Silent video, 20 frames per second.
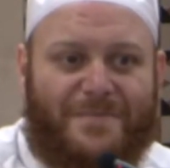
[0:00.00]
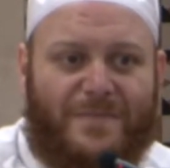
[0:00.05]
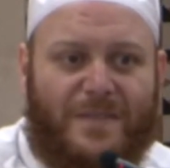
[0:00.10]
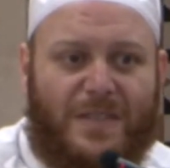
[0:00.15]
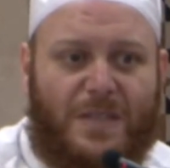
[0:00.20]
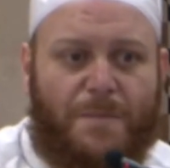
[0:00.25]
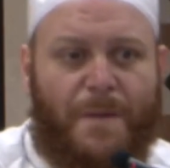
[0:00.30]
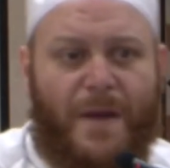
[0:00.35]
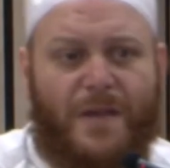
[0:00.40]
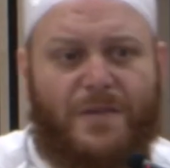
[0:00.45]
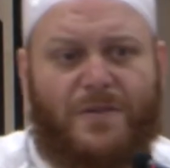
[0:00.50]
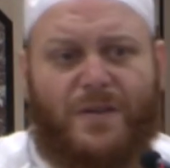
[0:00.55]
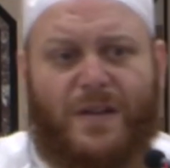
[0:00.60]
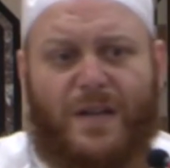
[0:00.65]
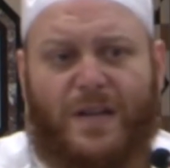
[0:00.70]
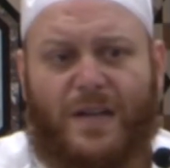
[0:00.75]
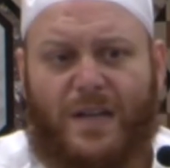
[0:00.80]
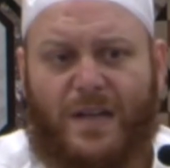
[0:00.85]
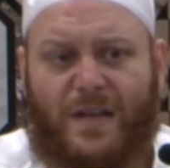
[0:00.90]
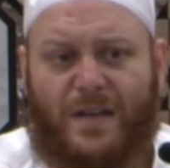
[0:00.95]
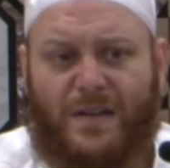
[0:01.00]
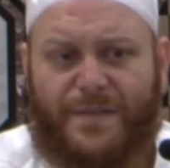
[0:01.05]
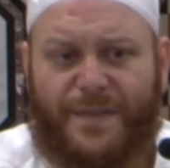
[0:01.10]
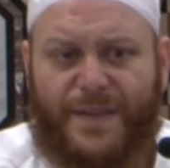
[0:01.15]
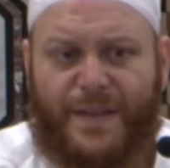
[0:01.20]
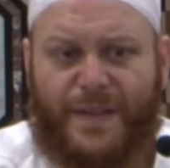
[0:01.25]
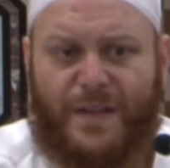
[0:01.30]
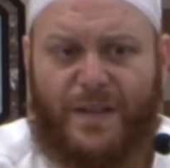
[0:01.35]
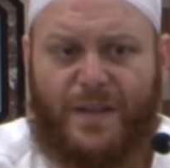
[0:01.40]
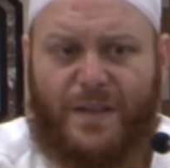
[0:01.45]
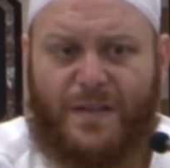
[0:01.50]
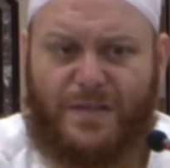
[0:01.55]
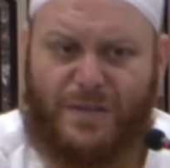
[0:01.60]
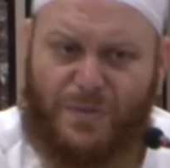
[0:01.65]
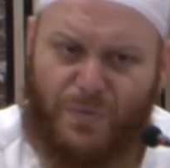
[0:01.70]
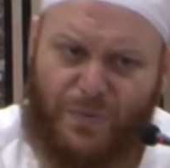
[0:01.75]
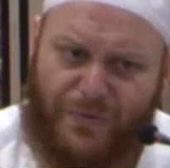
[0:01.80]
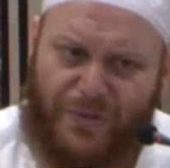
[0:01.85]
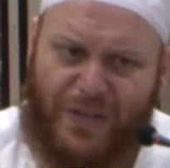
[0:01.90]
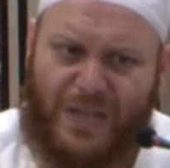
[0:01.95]
Depend on Allah.
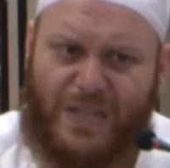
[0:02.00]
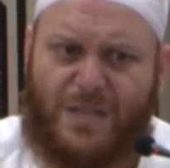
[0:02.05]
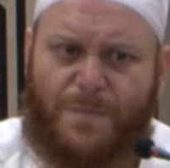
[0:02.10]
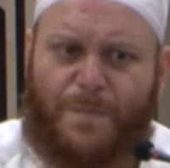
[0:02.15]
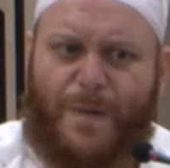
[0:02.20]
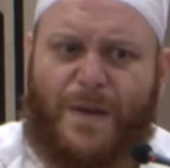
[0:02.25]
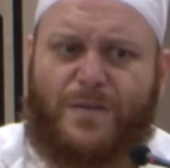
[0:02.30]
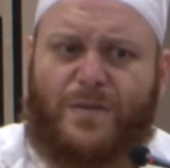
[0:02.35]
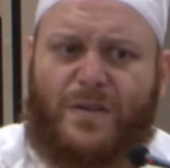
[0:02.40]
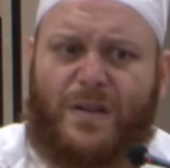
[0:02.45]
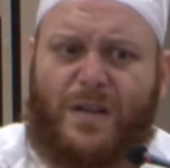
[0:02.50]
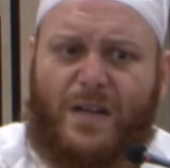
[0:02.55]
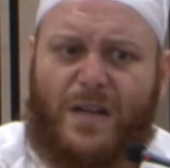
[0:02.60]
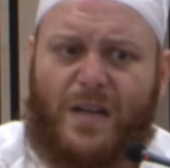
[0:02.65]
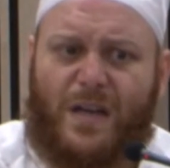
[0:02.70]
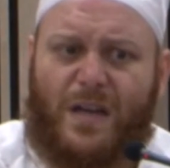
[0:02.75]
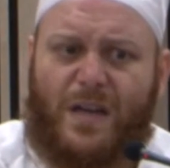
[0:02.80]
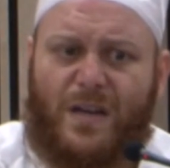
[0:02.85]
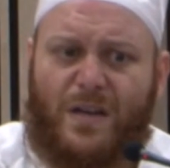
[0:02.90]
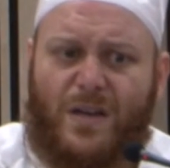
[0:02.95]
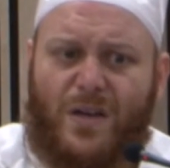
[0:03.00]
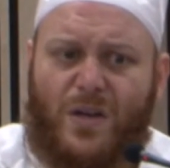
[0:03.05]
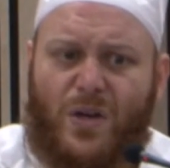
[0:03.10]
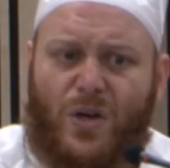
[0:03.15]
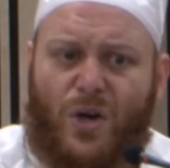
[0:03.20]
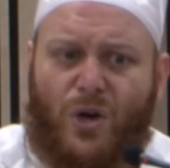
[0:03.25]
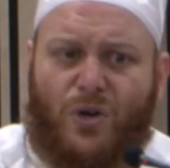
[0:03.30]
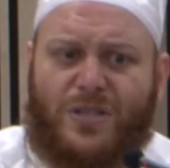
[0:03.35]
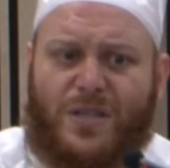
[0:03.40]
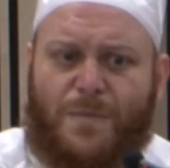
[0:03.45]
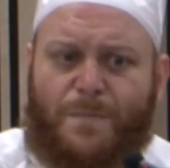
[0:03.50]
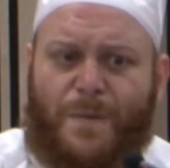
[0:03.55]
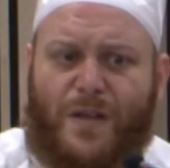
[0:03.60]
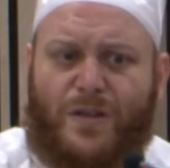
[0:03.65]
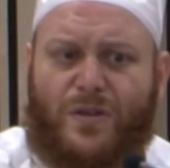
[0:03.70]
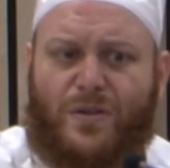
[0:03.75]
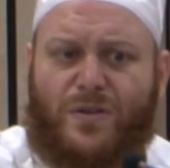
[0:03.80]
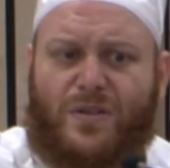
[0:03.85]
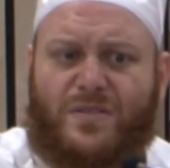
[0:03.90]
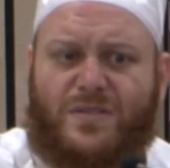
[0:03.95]
Did we really depend on Allah? Or
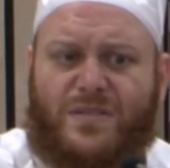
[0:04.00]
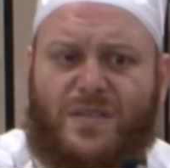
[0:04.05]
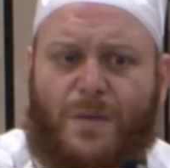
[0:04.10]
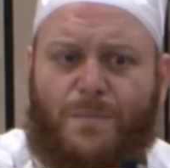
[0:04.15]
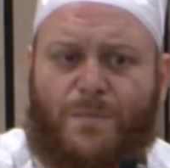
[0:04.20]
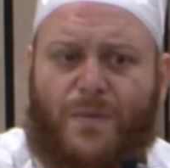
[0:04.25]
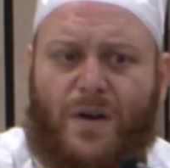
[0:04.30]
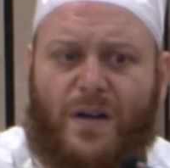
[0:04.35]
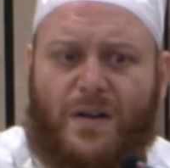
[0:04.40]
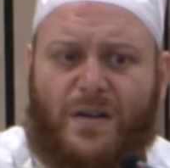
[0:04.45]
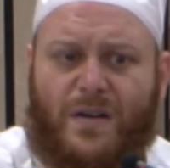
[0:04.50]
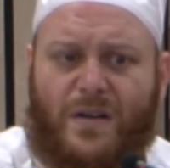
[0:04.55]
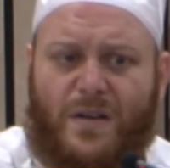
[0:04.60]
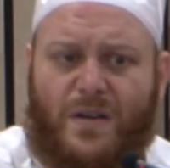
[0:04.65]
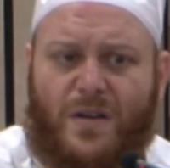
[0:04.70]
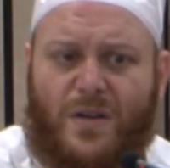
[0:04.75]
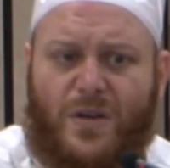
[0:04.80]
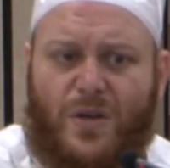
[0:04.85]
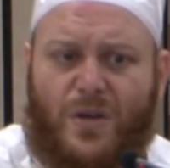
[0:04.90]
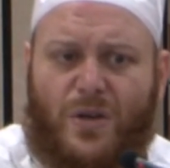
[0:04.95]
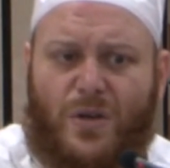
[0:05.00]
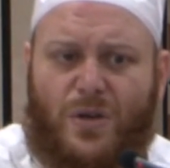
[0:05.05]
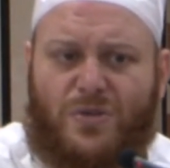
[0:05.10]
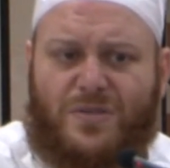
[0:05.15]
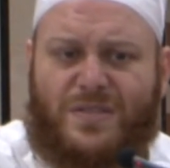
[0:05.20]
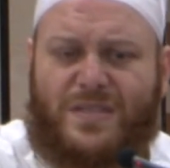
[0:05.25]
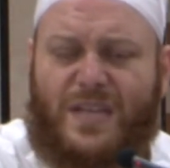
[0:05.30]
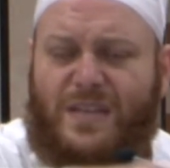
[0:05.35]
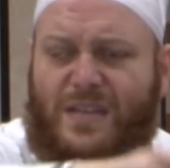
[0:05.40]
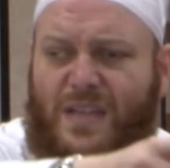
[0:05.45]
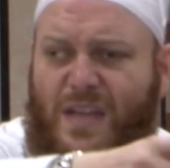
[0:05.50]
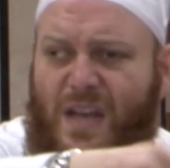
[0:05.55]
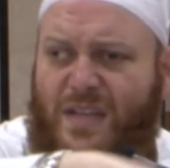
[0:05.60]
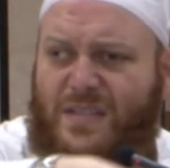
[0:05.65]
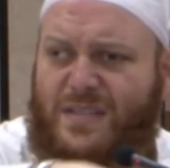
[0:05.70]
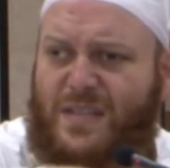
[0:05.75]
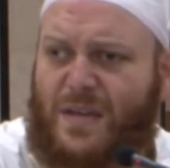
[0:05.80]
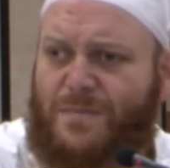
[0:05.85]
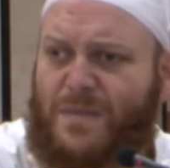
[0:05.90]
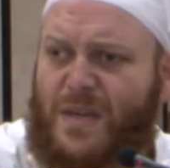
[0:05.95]
dependent on someone who's sending
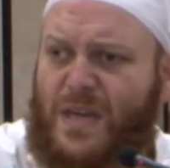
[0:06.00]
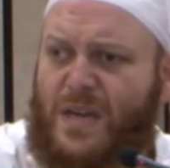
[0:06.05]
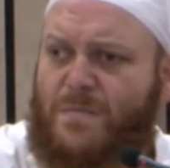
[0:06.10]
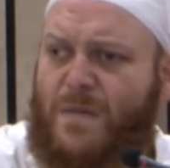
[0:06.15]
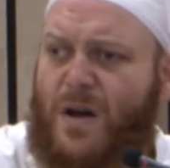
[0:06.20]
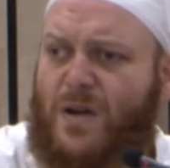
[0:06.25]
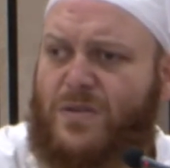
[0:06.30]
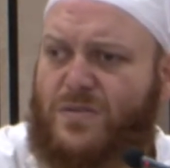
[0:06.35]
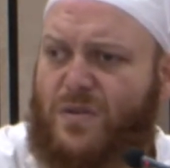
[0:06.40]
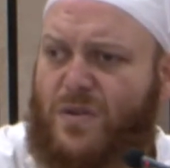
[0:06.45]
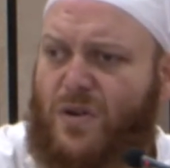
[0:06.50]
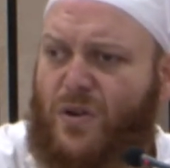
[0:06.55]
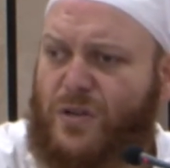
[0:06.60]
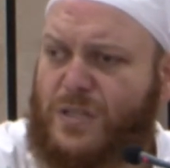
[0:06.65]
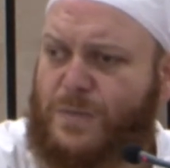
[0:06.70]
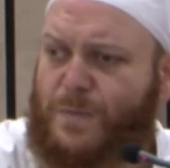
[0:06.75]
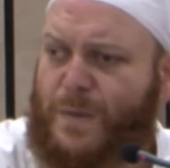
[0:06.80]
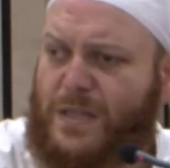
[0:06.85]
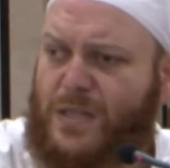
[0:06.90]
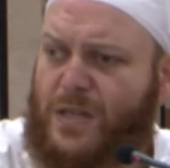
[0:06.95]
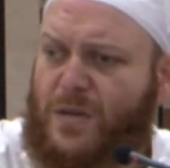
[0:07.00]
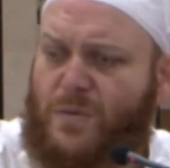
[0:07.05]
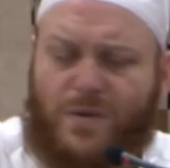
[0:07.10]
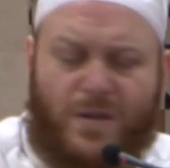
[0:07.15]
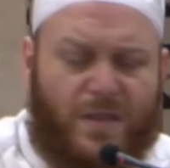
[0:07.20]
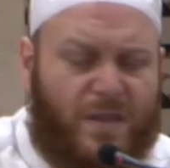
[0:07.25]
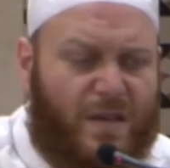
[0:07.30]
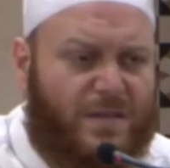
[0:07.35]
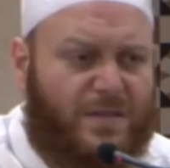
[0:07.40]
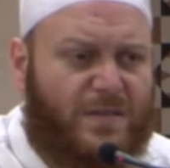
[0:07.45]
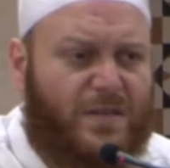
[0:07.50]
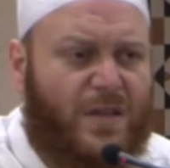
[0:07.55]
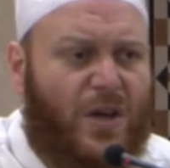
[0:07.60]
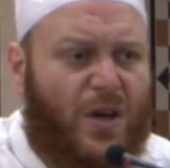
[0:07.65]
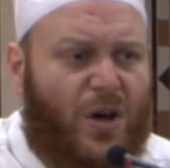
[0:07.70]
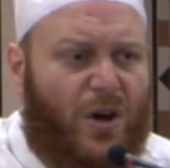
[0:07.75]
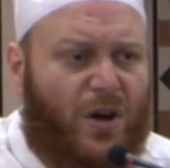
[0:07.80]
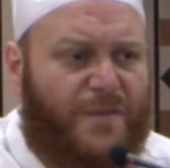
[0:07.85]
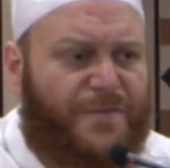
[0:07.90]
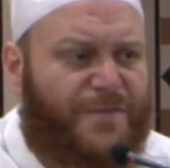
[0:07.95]
us some emails or corresponding with us
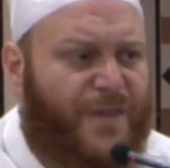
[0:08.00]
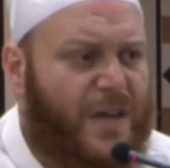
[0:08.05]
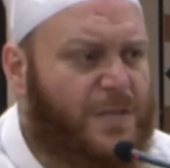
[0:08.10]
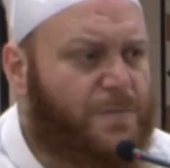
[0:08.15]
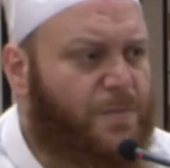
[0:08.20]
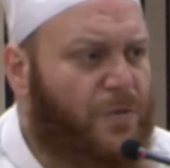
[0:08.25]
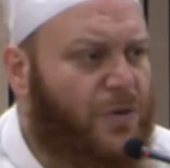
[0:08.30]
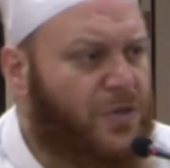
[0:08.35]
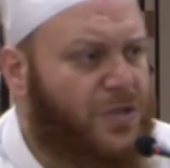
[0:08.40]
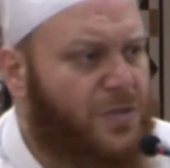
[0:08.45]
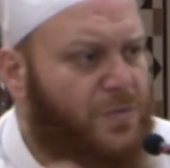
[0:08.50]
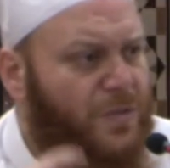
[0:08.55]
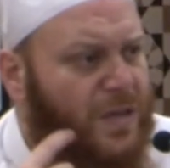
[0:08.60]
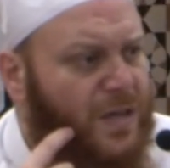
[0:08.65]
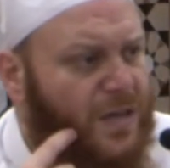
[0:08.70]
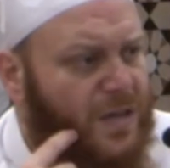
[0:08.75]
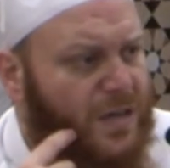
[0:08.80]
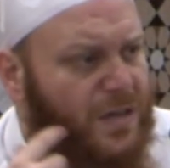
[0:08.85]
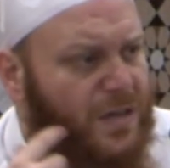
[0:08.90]
on Facebook or Twitter?